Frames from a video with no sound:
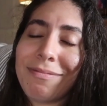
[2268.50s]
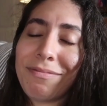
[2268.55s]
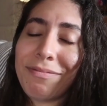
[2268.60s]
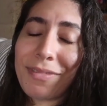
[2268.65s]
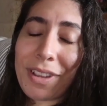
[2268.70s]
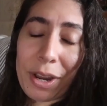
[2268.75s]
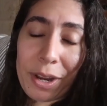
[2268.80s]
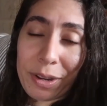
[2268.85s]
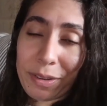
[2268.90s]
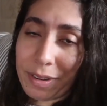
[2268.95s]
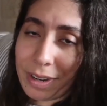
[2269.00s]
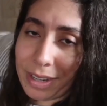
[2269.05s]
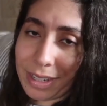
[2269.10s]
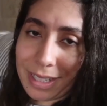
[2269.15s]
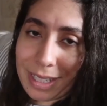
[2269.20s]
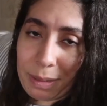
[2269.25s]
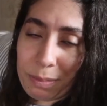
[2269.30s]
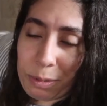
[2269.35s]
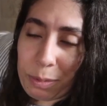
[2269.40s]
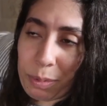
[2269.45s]
very
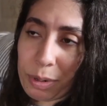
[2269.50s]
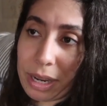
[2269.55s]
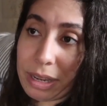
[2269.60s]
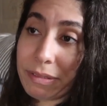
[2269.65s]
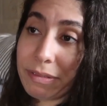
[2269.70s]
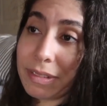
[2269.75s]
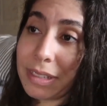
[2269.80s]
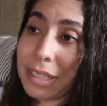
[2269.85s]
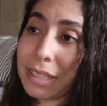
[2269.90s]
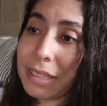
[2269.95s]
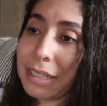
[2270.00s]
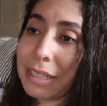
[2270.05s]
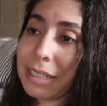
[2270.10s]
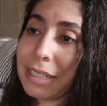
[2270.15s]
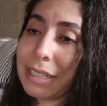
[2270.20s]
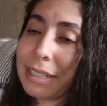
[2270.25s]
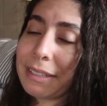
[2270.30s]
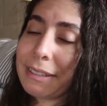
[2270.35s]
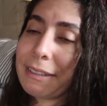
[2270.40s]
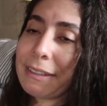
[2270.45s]
sleep deprived,
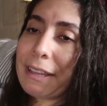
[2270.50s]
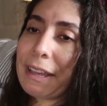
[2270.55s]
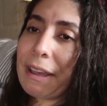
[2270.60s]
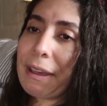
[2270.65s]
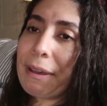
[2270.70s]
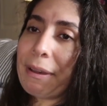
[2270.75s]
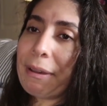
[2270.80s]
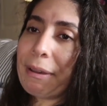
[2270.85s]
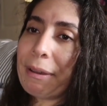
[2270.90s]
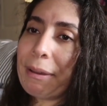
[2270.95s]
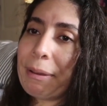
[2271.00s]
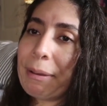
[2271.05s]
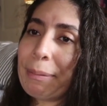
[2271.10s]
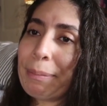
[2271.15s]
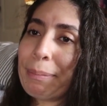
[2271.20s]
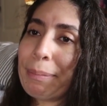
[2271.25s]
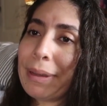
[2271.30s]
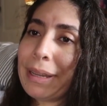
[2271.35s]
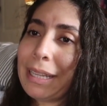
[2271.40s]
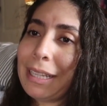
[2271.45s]

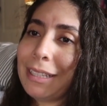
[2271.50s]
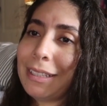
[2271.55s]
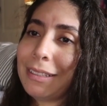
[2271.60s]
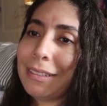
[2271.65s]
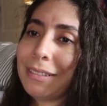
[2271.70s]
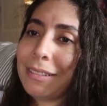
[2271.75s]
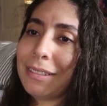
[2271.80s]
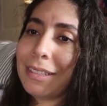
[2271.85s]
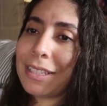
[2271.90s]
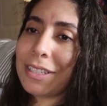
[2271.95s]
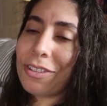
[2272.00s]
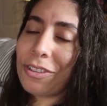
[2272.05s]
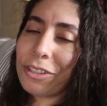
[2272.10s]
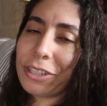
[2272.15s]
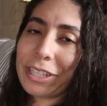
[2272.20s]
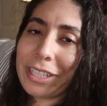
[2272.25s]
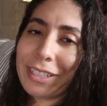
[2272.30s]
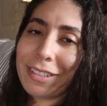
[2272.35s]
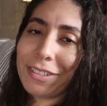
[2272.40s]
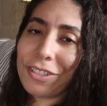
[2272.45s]
but it's all
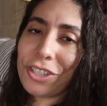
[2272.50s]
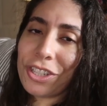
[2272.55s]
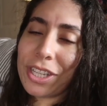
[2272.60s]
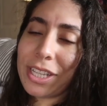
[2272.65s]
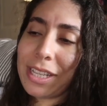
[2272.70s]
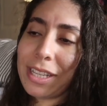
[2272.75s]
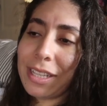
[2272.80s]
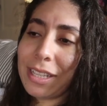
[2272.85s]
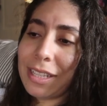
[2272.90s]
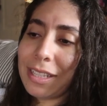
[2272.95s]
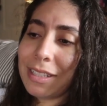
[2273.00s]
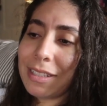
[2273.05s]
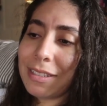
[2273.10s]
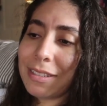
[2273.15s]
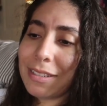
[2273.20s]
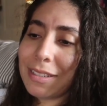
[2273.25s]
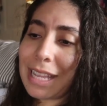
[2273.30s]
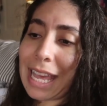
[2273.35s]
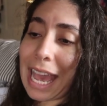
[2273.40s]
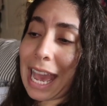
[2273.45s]
good. She
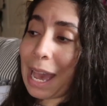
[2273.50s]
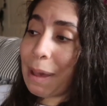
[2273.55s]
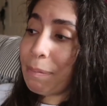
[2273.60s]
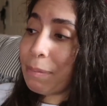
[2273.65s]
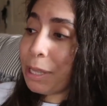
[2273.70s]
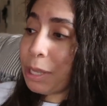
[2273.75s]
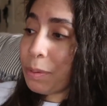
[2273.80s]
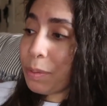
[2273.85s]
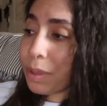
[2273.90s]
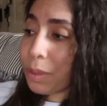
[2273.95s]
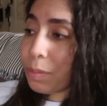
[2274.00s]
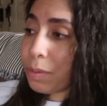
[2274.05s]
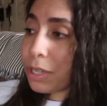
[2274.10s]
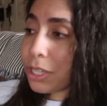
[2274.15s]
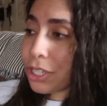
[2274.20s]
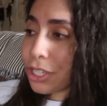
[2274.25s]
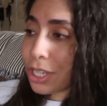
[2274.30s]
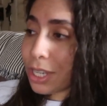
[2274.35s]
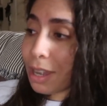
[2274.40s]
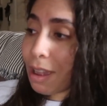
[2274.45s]
is happy with what
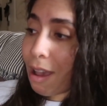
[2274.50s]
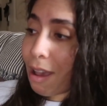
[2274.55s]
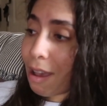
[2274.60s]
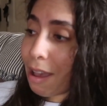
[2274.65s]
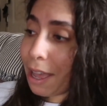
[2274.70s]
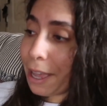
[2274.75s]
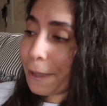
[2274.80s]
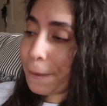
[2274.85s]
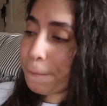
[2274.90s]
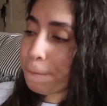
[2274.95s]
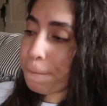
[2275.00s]
she got.